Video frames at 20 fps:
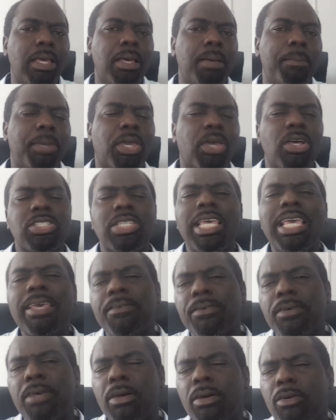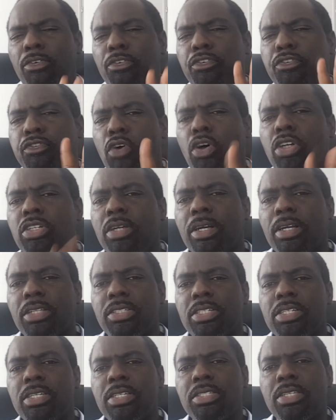Because if 4
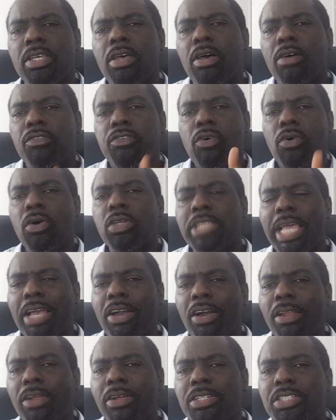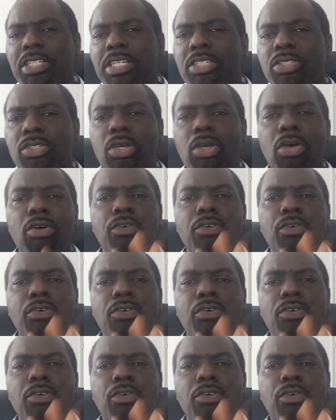doctors, 4 psychologists,